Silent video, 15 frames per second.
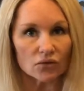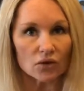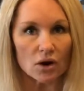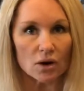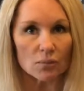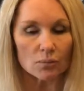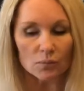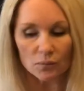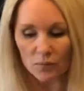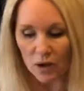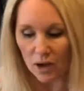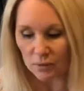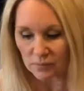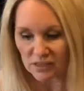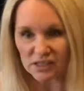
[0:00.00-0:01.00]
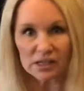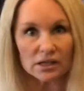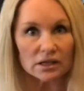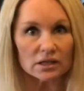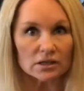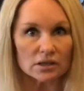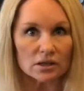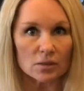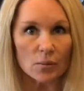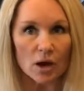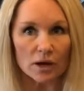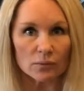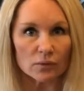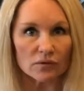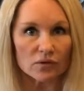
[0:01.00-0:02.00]
from sticking to the
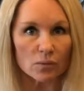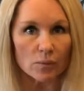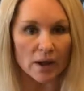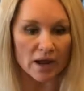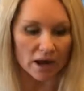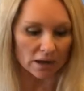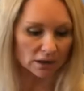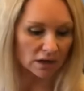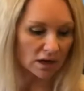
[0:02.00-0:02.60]
bottom of the pan.